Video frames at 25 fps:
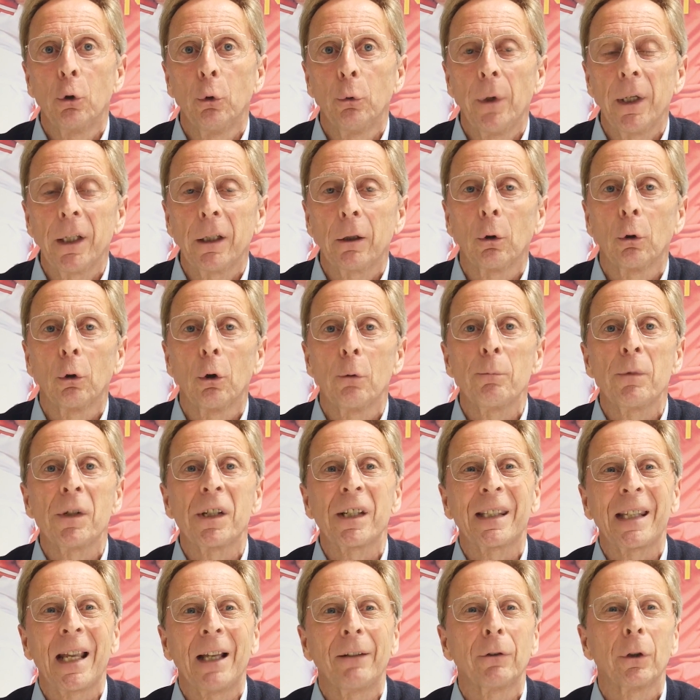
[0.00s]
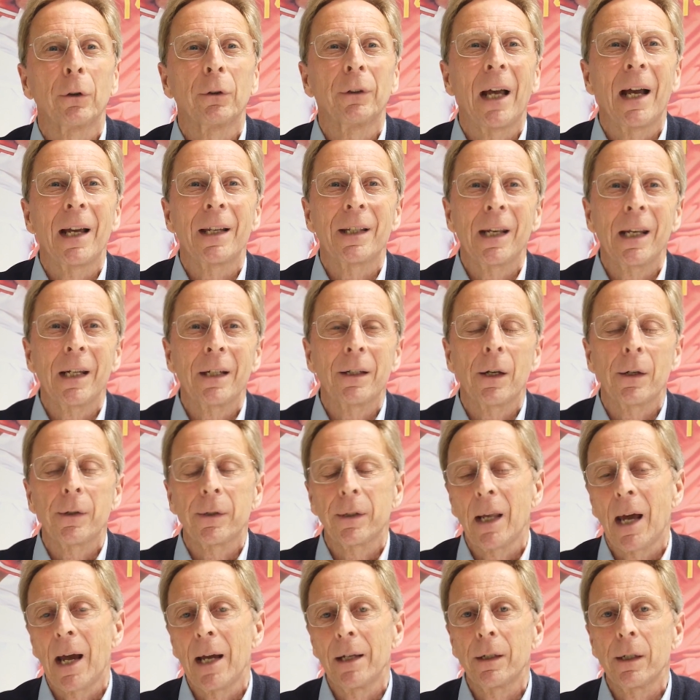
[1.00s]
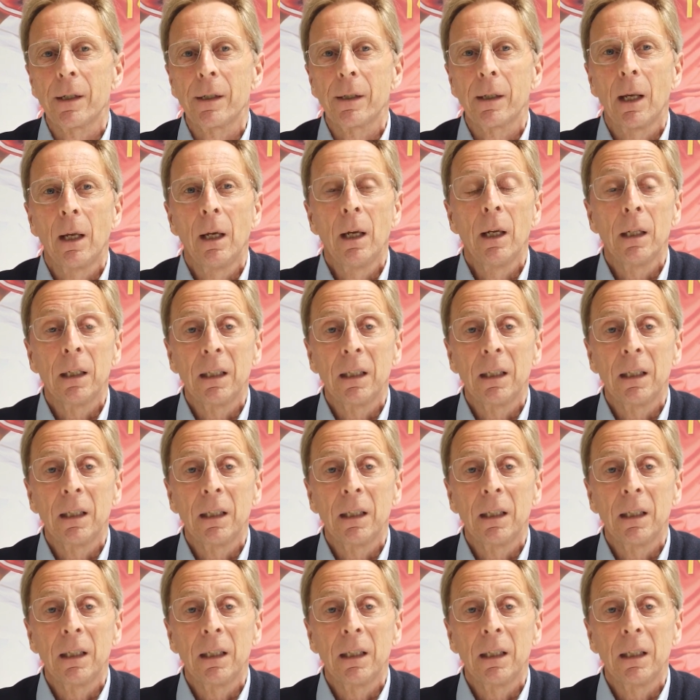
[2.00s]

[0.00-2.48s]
curriculum, standardized exercises,